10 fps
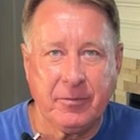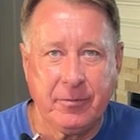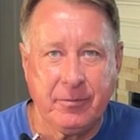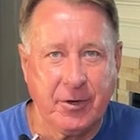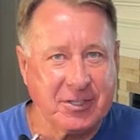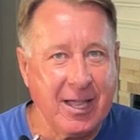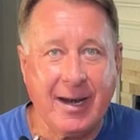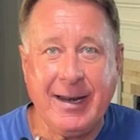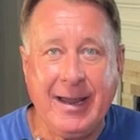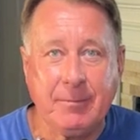there's a lot
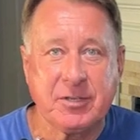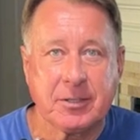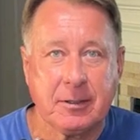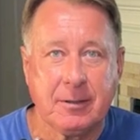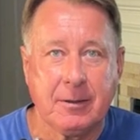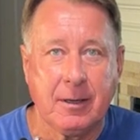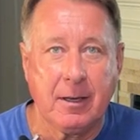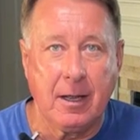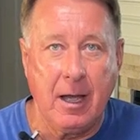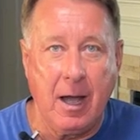of names,
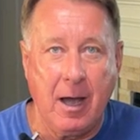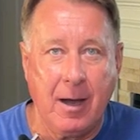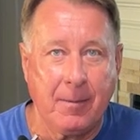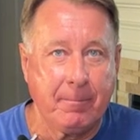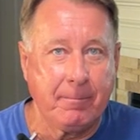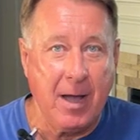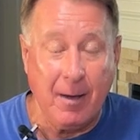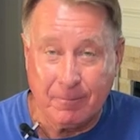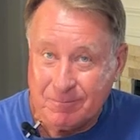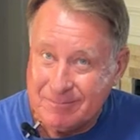a
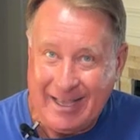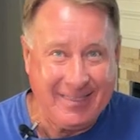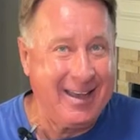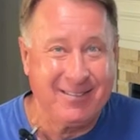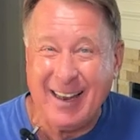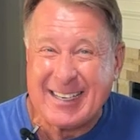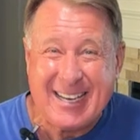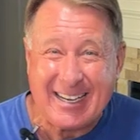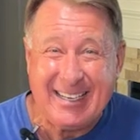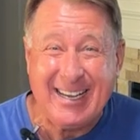lot of
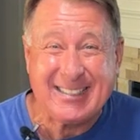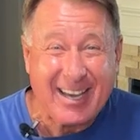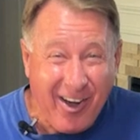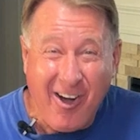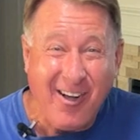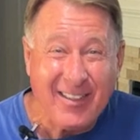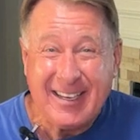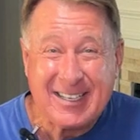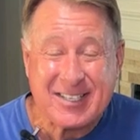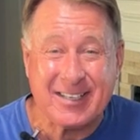techniques they call
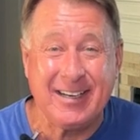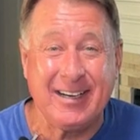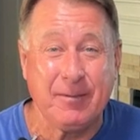this.